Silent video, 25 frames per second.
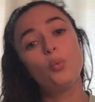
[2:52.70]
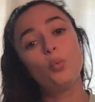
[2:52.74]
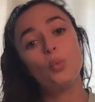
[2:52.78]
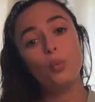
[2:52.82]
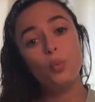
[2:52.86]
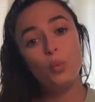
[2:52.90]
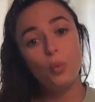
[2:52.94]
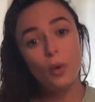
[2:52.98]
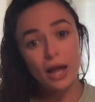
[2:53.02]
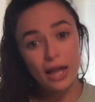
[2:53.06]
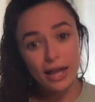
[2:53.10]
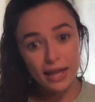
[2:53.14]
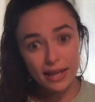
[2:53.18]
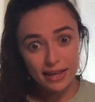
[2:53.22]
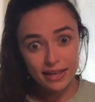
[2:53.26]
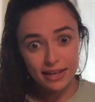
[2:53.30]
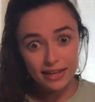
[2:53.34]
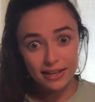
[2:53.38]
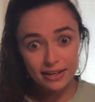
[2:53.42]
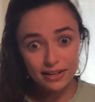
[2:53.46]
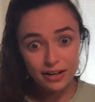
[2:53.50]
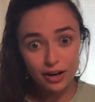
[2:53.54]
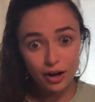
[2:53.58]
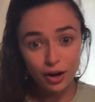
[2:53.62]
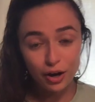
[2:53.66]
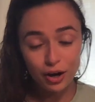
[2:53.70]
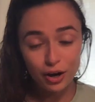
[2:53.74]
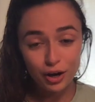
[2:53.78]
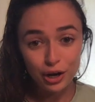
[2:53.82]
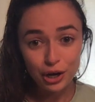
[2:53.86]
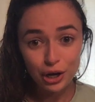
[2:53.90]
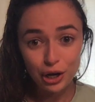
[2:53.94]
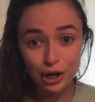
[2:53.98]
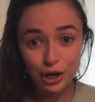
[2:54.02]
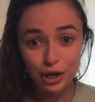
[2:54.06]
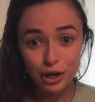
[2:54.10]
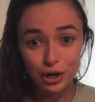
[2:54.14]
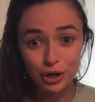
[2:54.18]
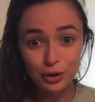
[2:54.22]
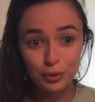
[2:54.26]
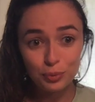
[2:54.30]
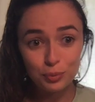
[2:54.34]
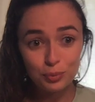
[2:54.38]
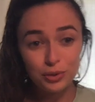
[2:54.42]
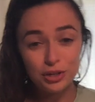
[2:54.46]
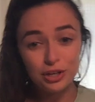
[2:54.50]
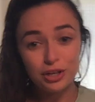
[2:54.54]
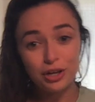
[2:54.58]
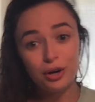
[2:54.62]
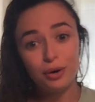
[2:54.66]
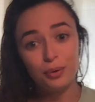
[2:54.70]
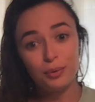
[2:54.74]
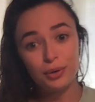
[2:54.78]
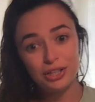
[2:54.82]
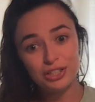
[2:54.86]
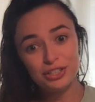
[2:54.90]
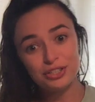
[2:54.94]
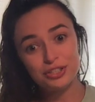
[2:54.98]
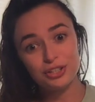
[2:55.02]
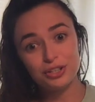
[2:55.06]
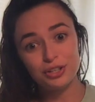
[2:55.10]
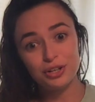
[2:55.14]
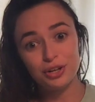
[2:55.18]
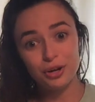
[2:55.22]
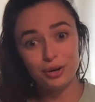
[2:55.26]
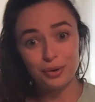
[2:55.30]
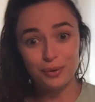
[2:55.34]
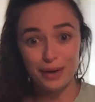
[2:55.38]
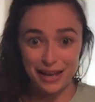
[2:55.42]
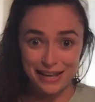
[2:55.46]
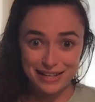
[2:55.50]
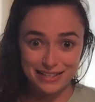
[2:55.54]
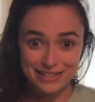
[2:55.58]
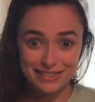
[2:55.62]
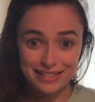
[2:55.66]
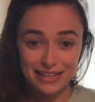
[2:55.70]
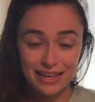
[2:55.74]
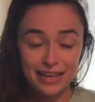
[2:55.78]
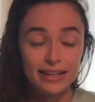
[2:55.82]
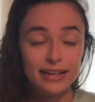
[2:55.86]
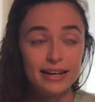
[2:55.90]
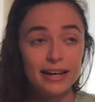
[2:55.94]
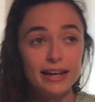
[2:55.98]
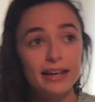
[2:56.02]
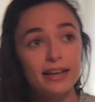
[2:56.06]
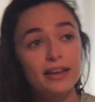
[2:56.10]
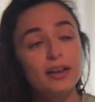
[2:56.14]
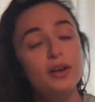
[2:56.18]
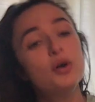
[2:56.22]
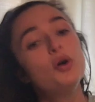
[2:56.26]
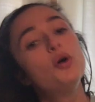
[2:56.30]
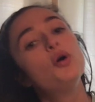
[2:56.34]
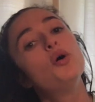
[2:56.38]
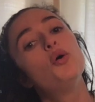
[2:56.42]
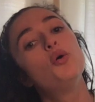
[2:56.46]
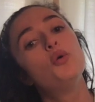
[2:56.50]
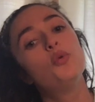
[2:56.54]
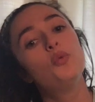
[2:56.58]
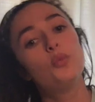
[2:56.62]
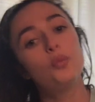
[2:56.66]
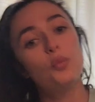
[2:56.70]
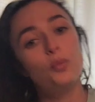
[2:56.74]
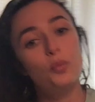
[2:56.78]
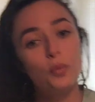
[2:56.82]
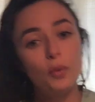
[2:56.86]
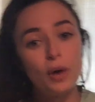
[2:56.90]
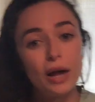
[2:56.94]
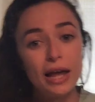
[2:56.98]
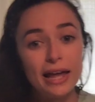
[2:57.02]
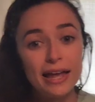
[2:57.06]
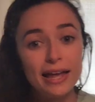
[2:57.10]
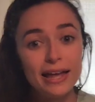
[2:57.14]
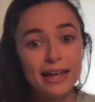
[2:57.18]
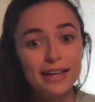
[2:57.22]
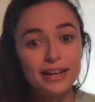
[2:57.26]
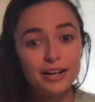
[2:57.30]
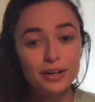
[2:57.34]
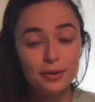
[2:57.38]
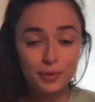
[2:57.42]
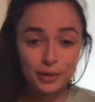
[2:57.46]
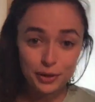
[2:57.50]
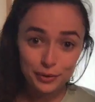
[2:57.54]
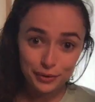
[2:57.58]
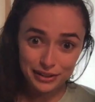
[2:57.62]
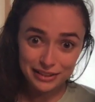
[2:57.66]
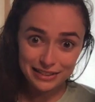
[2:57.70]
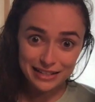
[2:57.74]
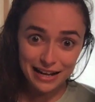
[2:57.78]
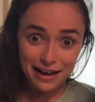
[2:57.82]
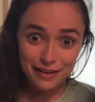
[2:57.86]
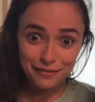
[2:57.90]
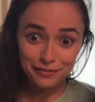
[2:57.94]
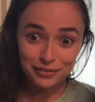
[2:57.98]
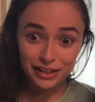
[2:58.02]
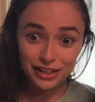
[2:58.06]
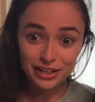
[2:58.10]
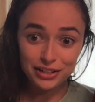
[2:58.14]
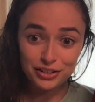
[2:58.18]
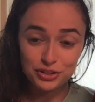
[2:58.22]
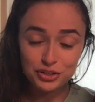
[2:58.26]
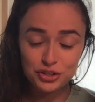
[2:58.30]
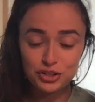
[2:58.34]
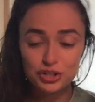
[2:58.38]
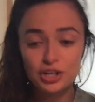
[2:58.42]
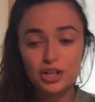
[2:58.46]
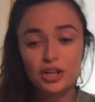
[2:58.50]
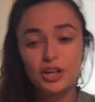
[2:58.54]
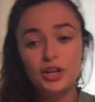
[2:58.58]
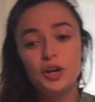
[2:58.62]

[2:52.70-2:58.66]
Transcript: When are we going to go ice skating? When are we going to have lunch?